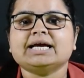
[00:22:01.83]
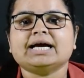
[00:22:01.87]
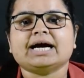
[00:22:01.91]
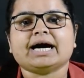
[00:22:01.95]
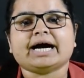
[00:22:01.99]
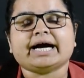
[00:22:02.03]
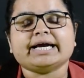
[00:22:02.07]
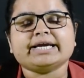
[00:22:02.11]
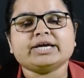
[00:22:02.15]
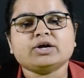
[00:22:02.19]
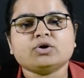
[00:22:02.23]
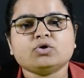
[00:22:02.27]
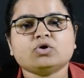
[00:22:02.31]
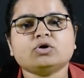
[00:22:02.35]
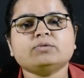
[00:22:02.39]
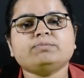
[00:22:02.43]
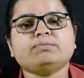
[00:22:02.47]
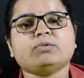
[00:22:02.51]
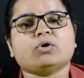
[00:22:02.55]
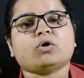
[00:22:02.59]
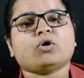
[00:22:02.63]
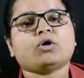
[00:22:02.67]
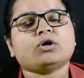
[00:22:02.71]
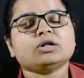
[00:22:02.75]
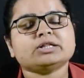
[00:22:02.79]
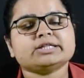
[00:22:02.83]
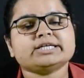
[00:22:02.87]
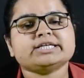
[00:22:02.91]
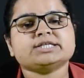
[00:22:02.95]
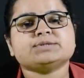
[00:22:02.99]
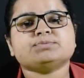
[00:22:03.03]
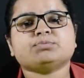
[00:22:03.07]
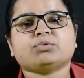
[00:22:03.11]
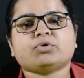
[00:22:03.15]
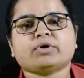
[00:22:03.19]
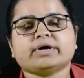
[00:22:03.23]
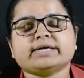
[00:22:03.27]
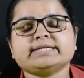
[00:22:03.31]
I hope all these
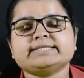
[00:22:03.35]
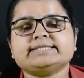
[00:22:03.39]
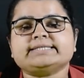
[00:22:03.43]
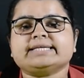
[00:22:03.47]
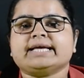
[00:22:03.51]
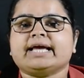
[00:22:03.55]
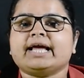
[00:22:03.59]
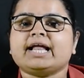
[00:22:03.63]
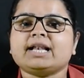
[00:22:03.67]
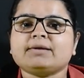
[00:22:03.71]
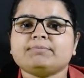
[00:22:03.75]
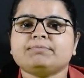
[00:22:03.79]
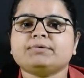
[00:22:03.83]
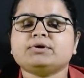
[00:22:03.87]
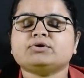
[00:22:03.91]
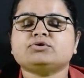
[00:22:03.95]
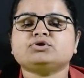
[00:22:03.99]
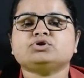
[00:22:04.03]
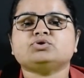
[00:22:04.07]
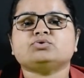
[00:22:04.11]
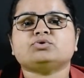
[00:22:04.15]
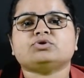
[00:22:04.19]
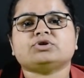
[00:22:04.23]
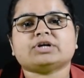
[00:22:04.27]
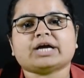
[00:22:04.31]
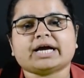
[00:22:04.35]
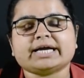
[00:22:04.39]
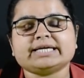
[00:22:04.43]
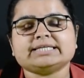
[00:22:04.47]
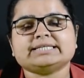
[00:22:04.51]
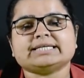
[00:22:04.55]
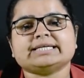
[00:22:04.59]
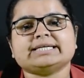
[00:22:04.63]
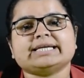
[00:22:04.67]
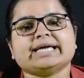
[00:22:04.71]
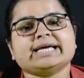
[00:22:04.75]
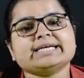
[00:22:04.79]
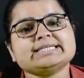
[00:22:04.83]
points help you to write
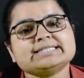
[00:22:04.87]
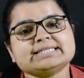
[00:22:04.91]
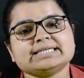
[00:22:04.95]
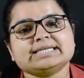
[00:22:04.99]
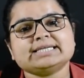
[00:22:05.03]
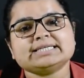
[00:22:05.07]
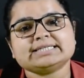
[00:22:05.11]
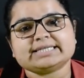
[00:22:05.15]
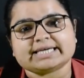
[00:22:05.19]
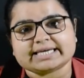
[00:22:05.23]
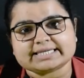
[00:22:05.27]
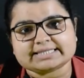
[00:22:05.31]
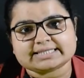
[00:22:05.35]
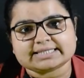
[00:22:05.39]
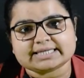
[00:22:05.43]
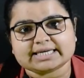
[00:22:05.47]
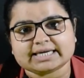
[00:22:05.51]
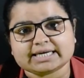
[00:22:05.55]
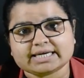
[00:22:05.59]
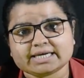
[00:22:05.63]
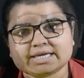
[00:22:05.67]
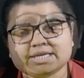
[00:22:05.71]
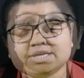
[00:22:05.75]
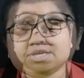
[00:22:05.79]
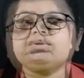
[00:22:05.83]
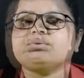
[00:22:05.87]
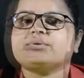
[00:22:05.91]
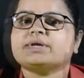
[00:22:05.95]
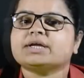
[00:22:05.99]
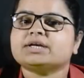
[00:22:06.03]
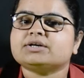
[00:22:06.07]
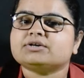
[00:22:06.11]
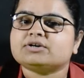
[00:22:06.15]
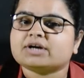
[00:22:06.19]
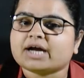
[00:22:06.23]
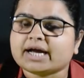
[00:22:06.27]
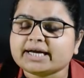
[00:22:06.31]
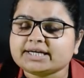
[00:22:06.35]
an excellent essay. You
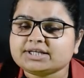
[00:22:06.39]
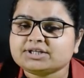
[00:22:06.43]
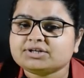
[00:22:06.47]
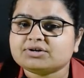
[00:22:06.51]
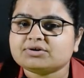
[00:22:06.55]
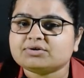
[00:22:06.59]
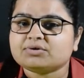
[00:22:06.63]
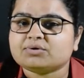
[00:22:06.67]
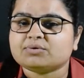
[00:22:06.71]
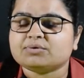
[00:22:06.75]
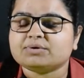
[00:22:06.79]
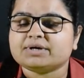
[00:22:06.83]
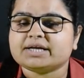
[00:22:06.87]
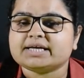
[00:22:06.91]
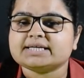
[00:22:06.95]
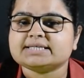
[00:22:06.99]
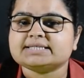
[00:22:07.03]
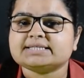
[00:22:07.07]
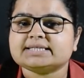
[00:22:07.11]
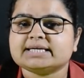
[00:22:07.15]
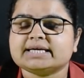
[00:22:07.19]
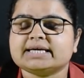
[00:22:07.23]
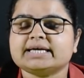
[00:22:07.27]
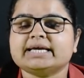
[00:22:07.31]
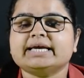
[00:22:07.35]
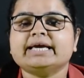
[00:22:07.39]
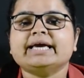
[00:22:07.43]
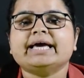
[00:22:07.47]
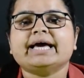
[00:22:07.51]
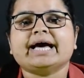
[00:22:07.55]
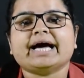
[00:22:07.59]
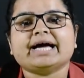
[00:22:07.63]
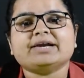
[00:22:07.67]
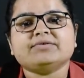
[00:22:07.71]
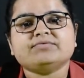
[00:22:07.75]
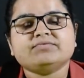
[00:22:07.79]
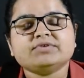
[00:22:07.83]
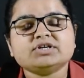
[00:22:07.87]
can write your own essay
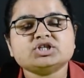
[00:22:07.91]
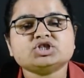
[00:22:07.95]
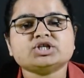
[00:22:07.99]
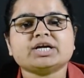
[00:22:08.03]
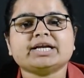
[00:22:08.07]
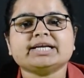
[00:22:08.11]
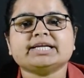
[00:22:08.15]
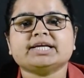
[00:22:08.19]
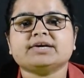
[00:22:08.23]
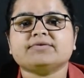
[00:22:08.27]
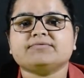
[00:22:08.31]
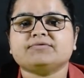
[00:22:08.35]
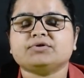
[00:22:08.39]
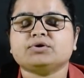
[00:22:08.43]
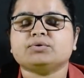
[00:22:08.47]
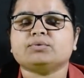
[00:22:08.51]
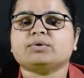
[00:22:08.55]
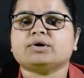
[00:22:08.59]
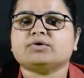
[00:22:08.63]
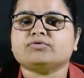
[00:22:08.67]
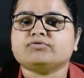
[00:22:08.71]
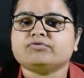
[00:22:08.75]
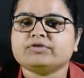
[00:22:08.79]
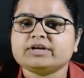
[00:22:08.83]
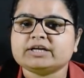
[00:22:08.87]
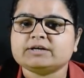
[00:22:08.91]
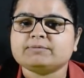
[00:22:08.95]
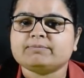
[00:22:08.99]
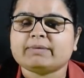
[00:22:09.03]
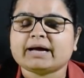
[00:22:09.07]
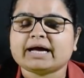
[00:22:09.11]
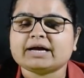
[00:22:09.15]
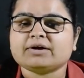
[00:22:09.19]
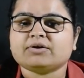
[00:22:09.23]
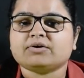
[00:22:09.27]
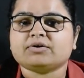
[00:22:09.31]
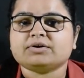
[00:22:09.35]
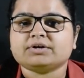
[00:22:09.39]
and we shall give you a
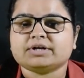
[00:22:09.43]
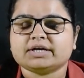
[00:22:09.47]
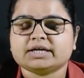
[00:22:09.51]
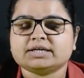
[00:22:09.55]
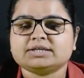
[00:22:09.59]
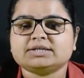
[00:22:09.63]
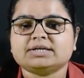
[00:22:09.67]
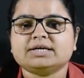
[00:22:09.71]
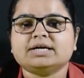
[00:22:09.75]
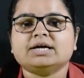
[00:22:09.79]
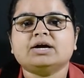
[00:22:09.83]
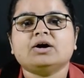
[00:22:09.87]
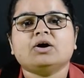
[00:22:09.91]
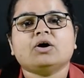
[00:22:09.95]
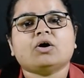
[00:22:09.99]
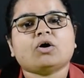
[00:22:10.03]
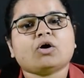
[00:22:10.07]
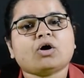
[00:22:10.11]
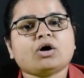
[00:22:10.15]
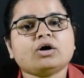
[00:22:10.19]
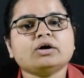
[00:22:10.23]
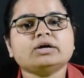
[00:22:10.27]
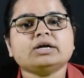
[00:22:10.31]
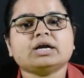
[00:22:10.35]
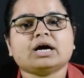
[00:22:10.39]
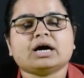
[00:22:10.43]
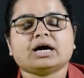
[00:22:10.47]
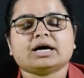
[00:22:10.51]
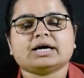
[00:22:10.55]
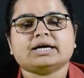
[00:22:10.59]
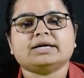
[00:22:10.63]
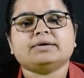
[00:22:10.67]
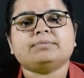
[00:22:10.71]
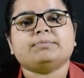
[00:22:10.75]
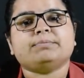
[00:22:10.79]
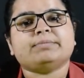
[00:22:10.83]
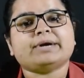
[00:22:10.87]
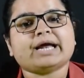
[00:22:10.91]
feedback on it on
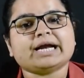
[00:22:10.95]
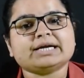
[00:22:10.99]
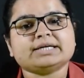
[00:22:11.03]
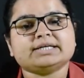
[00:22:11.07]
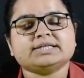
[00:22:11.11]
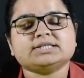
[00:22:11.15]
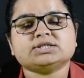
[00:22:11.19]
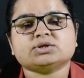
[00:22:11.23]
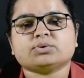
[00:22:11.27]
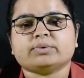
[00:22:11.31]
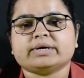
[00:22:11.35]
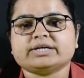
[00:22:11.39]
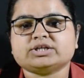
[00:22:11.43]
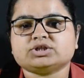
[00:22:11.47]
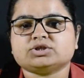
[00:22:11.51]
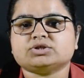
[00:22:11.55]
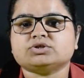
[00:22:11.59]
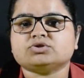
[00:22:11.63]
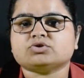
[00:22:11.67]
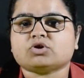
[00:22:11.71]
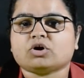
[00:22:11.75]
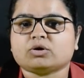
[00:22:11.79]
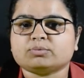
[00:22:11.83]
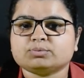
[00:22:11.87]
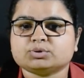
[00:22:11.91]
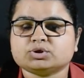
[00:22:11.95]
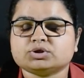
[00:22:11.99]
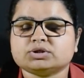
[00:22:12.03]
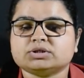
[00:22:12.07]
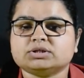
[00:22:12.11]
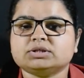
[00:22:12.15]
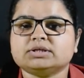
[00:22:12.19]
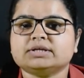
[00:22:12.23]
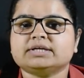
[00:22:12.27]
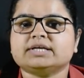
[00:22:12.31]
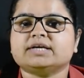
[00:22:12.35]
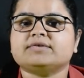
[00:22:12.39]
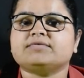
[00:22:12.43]
our practice question
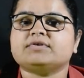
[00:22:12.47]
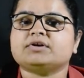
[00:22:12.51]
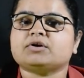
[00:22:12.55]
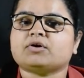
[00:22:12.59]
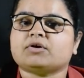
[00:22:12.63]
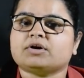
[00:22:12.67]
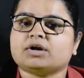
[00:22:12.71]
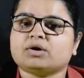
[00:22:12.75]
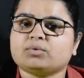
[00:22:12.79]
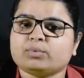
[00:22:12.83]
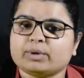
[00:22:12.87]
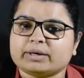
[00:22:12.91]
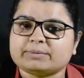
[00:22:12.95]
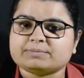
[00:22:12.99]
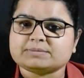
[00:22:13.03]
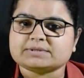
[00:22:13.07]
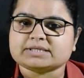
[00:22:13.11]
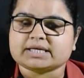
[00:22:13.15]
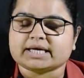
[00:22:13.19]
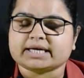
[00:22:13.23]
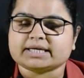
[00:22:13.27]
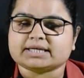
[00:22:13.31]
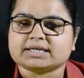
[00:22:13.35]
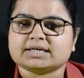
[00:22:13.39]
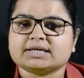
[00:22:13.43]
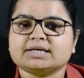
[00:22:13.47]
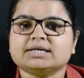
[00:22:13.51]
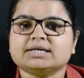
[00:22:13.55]
option given on our website.